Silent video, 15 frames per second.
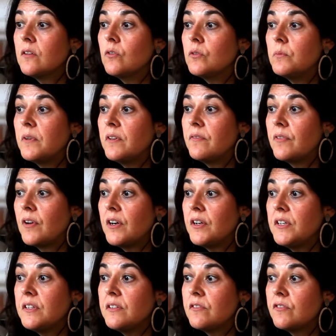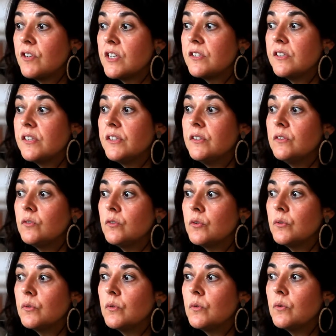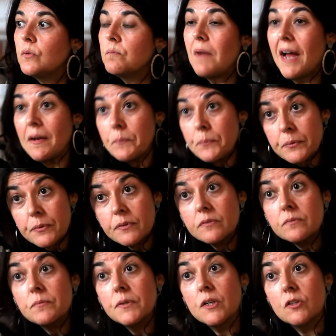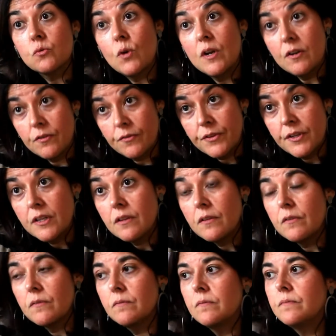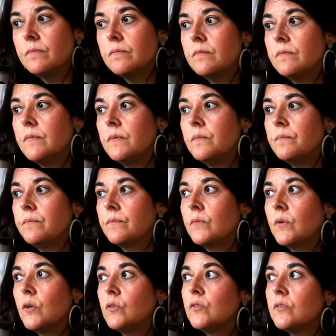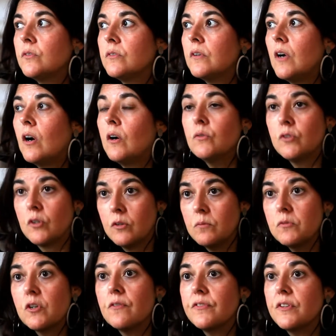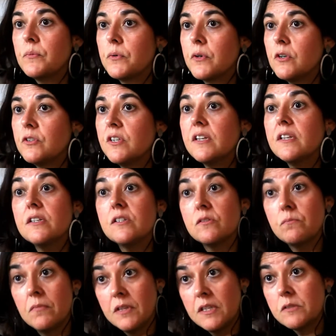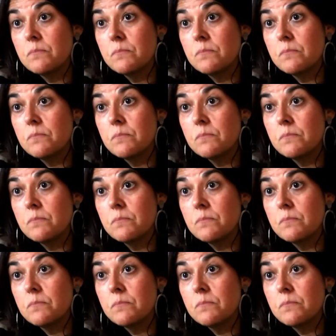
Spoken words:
could be very interesting to map, because one of the good outcomes of the project is